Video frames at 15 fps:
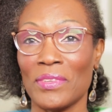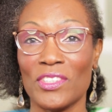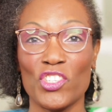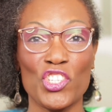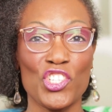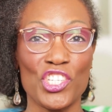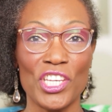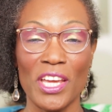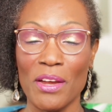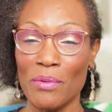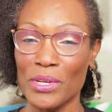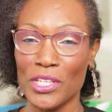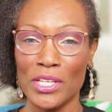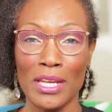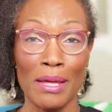She
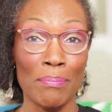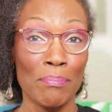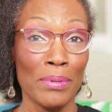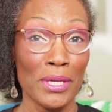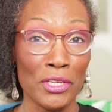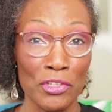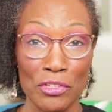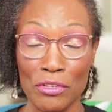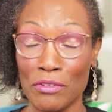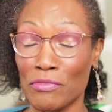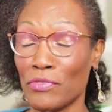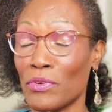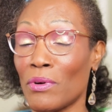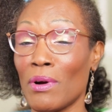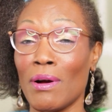cherished that picture
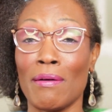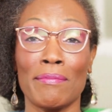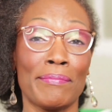for